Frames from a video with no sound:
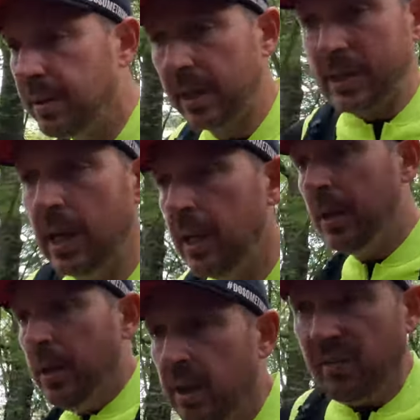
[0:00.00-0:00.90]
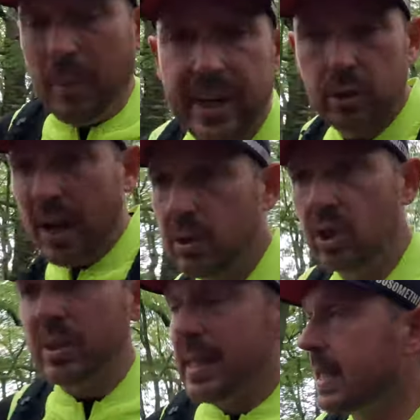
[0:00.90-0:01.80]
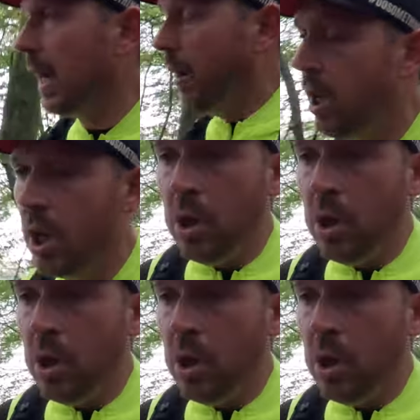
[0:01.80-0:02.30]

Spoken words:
because for me, trail shoes need to go